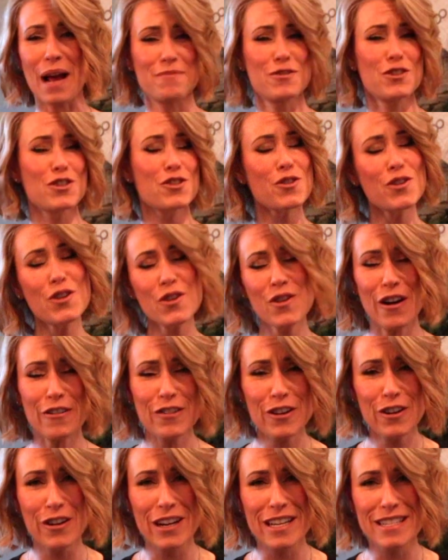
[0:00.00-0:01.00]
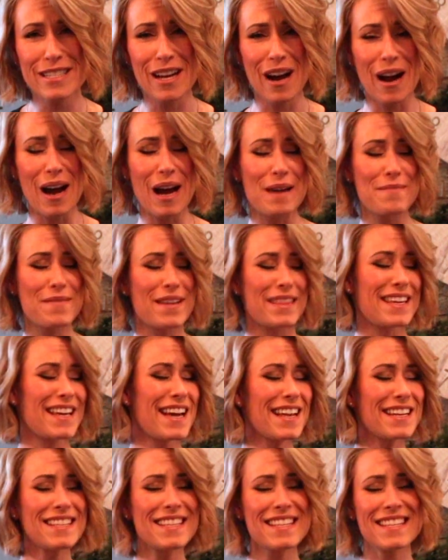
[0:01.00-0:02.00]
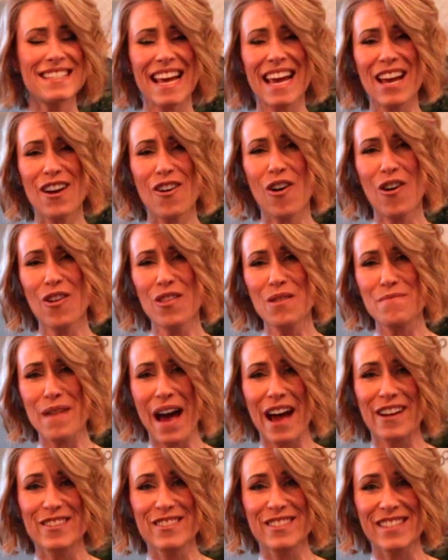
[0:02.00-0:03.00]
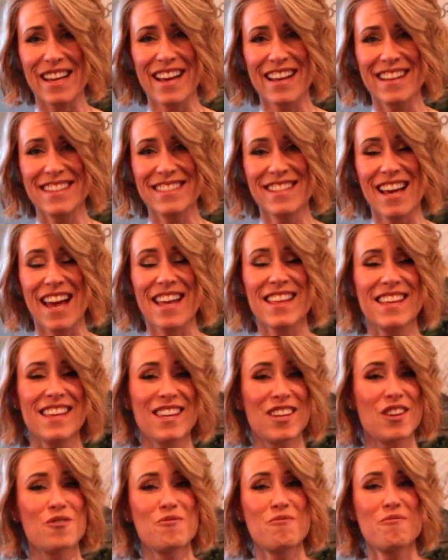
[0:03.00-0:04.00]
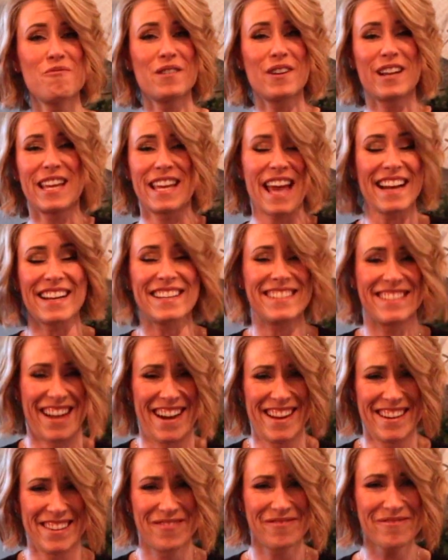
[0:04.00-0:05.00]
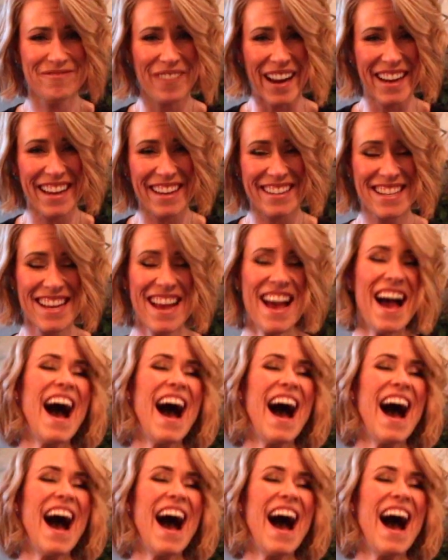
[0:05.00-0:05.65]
I'm sure you have a great time. At the end of the day, all that matters is you get it done, right?